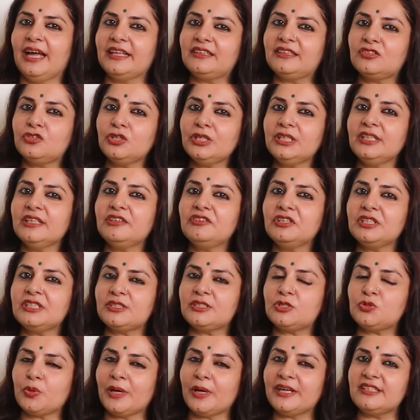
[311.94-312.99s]
At three degree
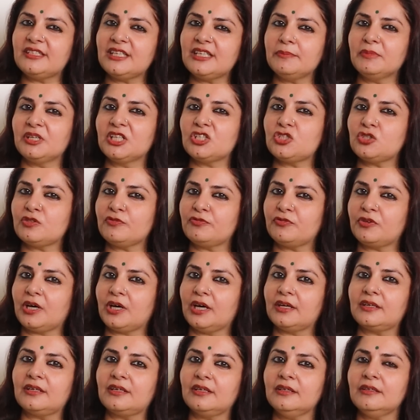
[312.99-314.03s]
twenty minutes of
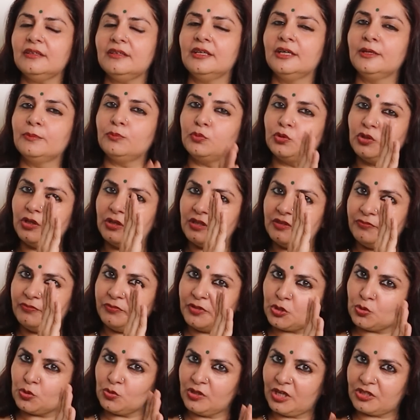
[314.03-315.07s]
Karka,
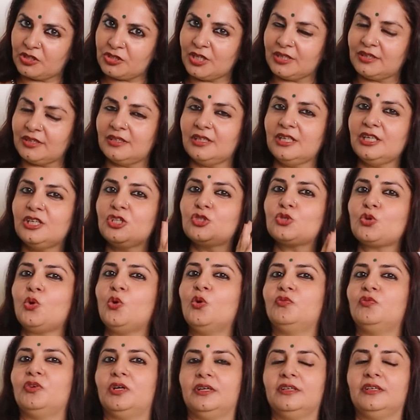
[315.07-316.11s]
Punarvasu Nakshatra is
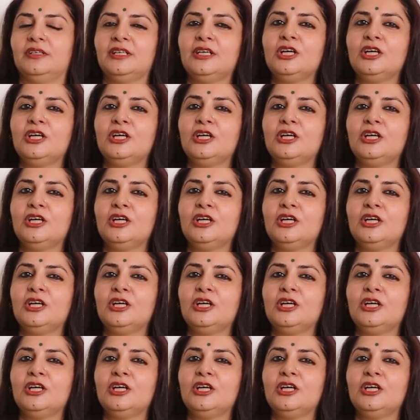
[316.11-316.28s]
over.